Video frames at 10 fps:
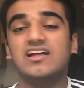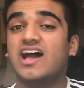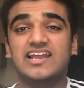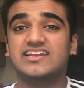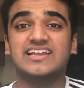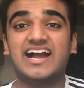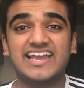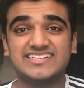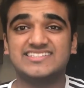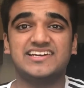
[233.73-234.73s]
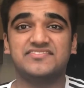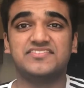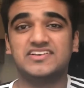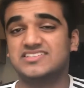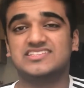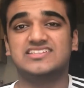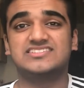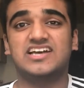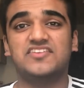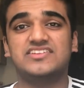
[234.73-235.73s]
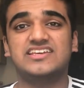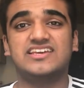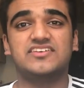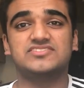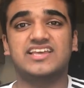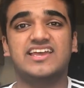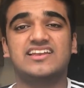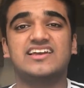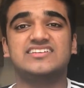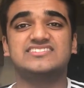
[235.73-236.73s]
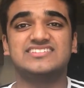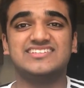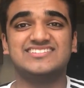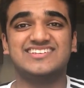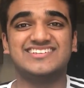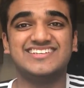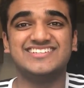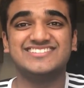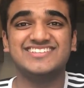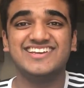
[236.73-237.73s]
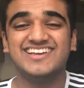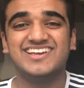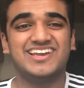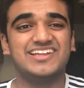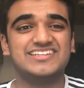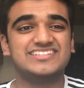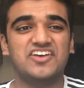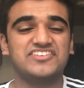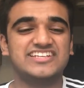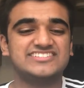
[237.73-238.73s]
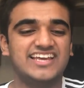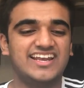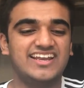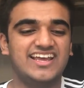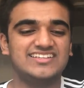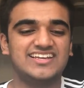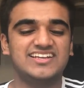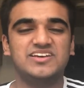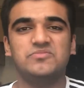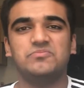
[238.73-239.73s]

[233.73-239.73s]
I hated it at first. In the start of the year, I was getting like C's and D's at the start of year 10, and then